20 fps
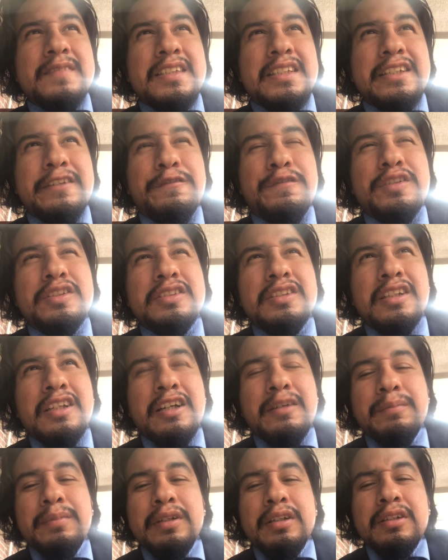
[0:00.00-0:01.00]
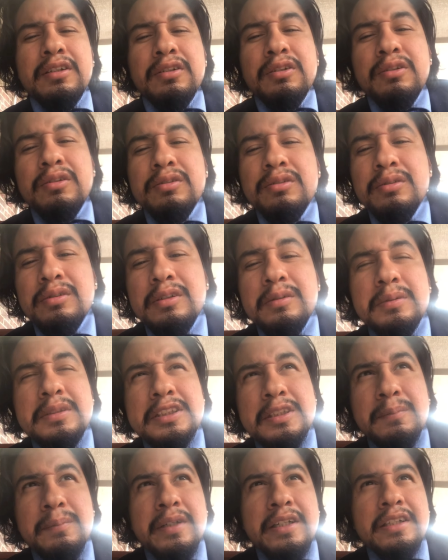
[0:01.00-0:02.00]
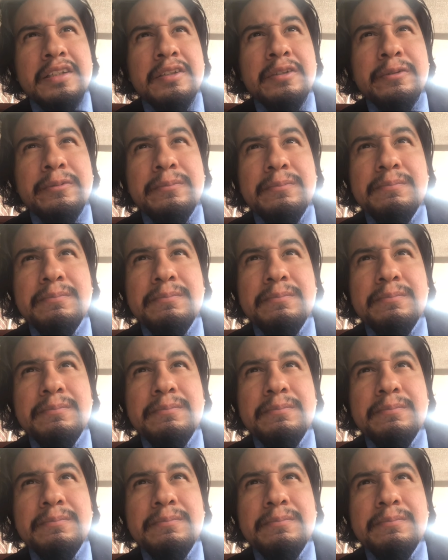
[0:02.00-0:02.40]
it feels a lot better to go through it with somebody, though.